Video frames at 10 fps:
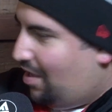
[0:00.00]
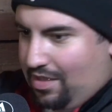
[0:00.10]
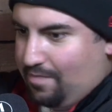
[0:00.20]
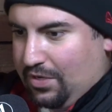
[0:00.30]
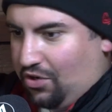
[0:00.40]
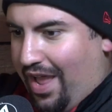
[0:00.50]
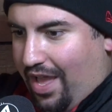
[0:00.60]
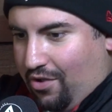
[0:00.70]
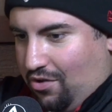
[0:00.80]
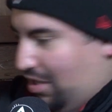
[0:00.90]
Uh,
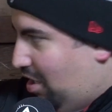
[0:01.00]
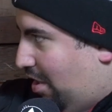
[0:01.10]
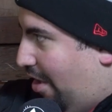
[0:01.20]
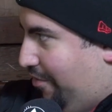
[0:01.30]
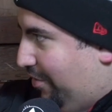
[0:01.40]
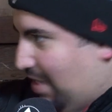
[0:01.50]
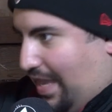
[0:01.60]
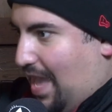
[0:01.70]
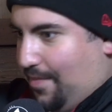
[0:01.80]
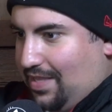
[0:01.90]
Petracca could not close the
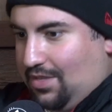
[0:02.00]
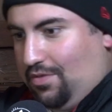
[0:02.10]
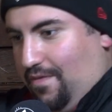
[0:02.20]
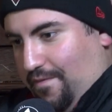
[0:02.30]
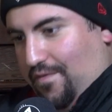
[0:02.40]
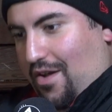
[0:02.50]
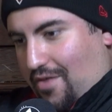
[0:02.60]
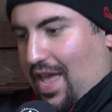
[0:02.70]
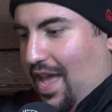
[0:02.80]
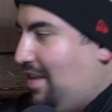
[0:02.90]
gap until the
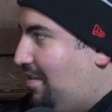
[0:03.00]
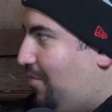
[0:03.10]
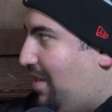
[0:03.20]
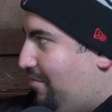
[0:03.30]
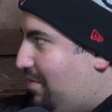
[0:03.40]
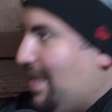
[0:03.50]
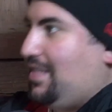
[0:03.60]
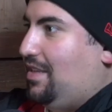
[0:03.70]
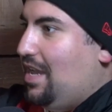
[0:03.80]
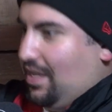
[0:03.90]
very end when he was
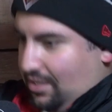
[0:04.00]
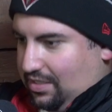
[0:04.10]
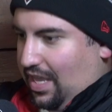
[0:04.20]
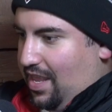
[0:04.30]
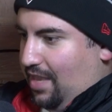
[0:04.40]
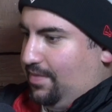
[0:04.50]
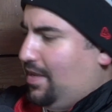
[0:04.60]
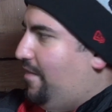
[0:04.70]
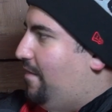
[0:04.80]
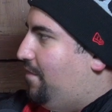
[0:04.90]
about to hmm. steady
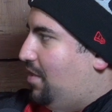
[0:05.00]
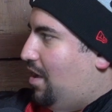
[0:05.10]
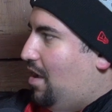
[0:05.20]
himself up for the